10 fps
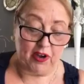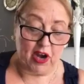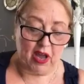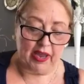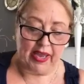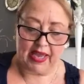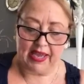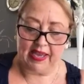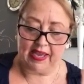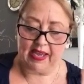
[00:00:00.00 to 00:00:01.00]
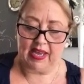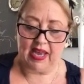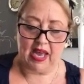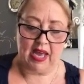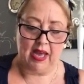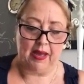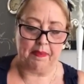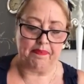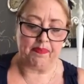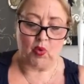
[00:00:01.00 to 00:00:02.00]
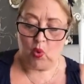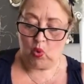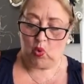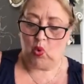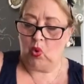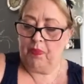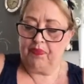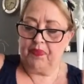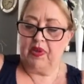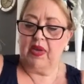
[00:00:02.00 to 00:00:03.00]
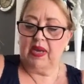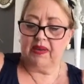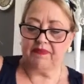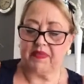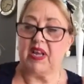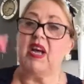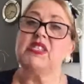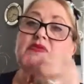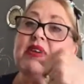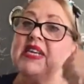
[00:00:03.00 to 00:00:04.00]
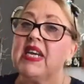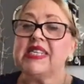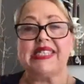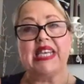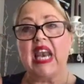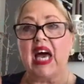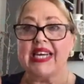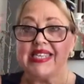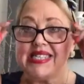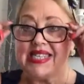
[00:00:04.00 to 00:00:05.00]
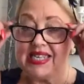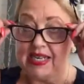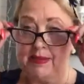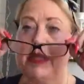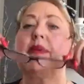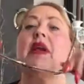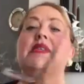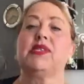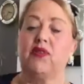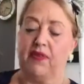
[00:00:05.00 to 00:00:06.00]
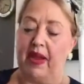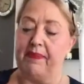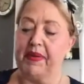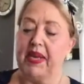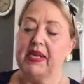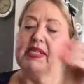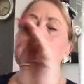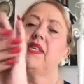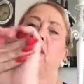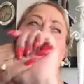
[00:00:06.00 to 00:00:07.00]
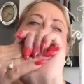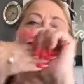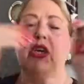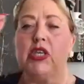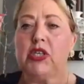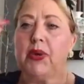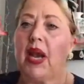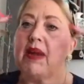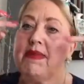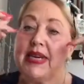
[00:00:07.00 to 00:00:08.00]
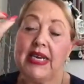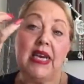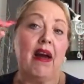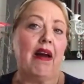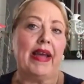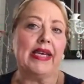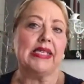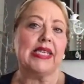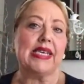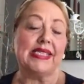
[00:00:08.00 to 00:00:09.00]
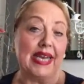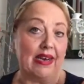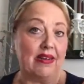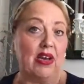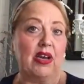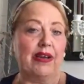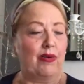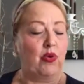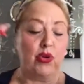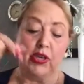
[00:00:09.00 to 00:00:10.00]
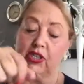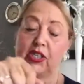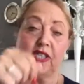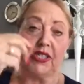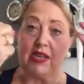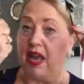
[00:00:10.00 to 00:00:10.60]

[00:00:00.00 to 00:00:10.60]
you like, or kind of really nice and light. I'll take glasses off now. So you could do it like really light and delicate, or you could just